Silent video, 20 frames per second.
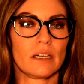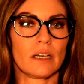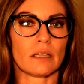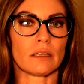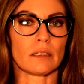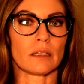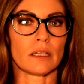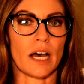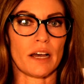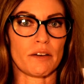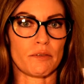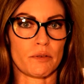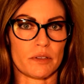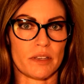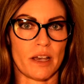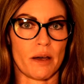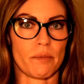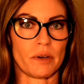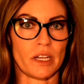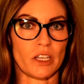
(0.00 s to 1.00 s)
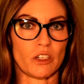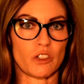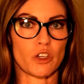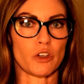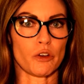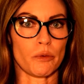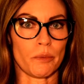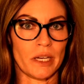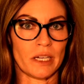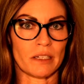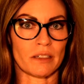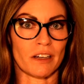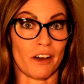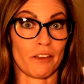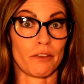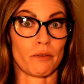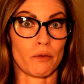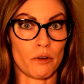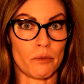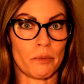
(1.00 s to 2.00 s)
life was happening to me and
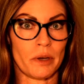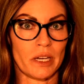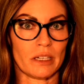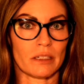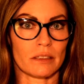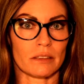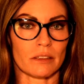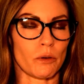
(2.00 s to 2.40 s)
not through me.